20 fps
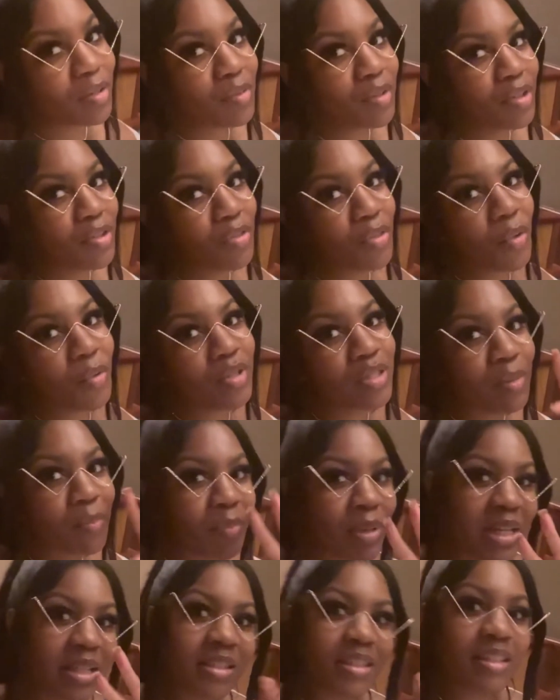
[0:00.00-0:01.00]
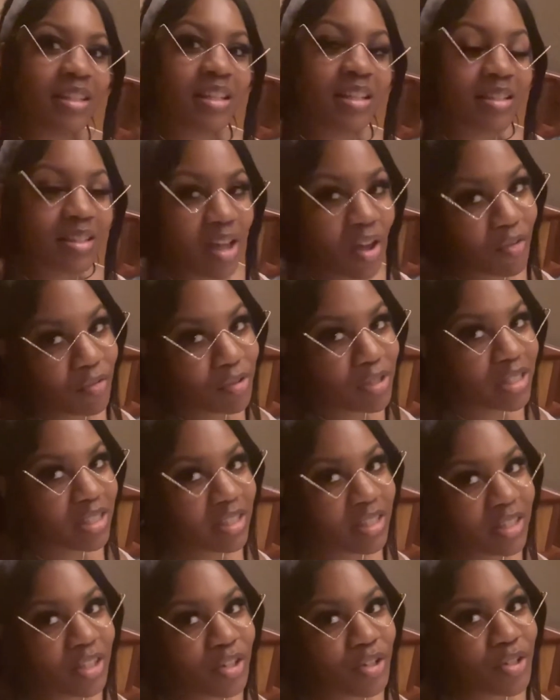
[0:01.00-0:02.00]
gonna throw some pics of these outfits in
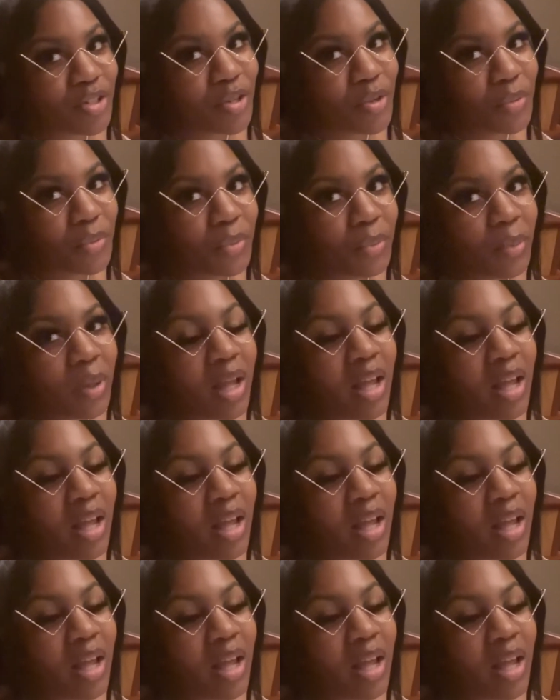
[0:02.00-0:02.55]
there too.